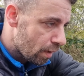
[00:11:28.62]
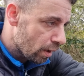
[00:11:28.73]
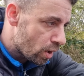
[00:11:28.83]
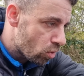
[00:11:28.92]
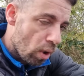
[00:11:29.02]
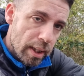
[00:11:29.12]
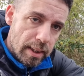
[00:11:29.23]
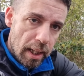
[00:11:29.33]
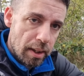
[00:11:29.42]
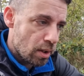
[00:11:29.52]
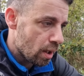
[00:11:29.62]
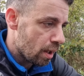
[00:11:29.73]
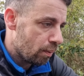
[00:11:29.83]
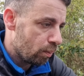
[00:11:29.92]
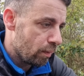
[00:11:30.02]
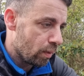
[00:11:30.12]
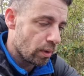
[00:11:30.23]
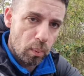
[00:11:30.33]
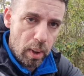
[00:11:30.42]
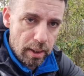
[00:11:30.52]
the dry texture, we've
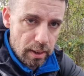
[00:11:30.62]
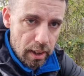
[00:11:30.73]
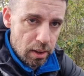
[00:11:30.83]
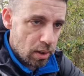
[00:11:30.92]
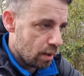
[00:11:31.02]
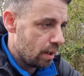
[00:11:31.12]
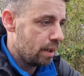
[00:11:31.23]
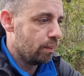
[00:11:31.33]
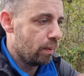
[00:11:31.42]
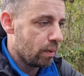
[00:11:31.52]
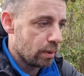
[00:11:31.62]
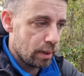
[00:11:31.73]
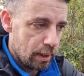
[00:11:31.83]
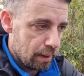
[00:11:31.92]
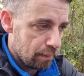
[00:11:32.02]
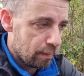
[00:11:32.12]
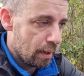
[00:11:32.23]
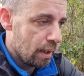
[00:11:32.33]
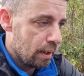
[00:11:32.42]
got the wet texture, and then we've got the leaf.